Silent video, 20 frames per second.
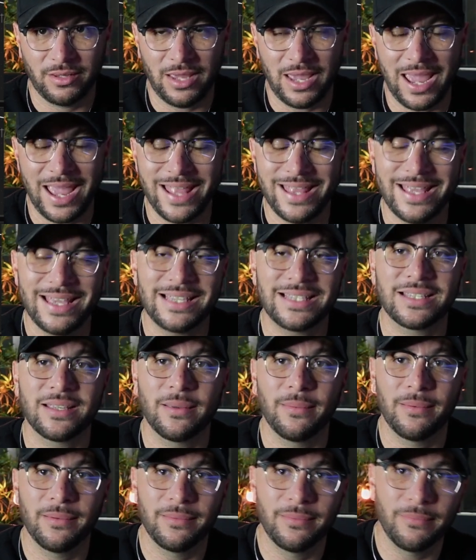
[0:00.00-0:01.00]
And this
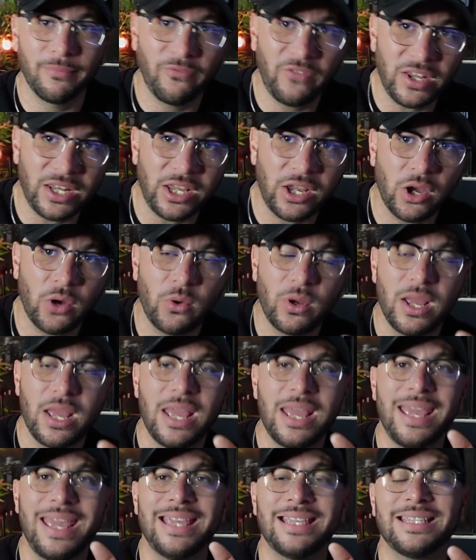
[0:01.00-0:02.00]
video
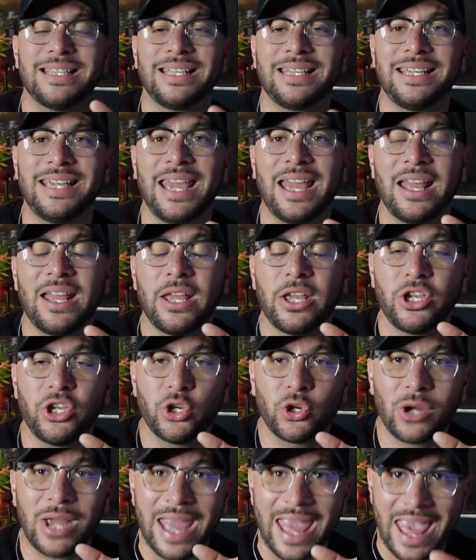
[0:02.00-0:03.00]
is to get
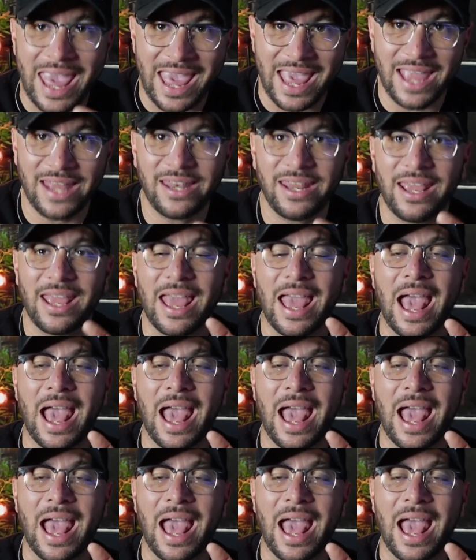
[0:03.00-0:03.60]
your head